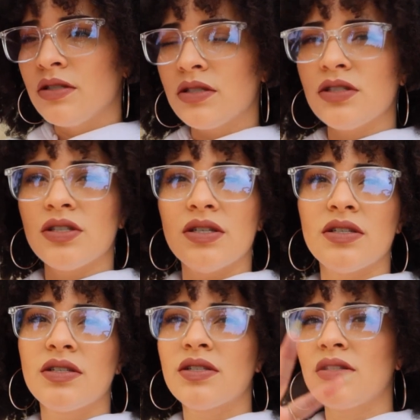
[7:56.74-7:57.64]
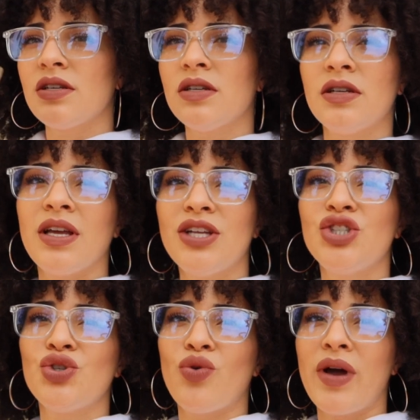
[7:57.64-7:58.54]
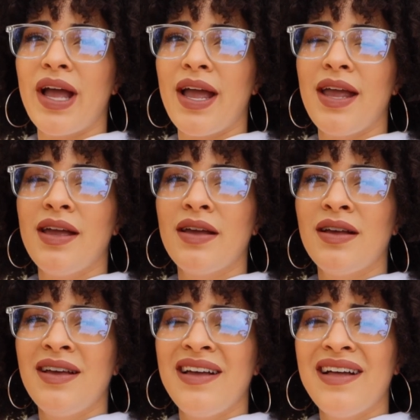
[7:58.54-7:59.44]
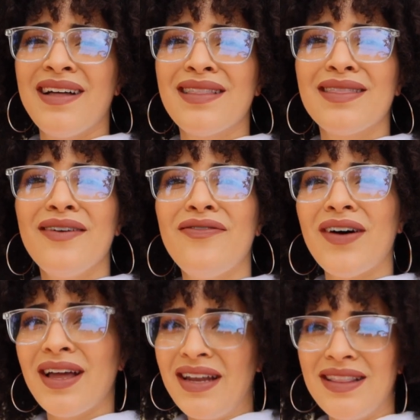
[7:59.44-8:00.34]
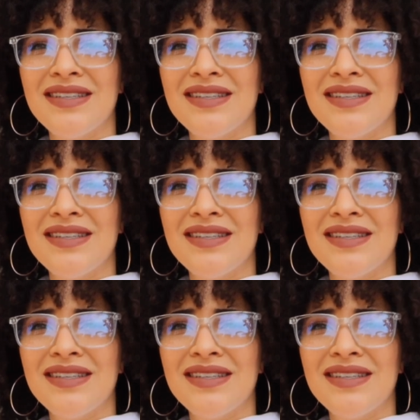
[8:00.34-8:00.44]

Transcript: to just enjoy the fun in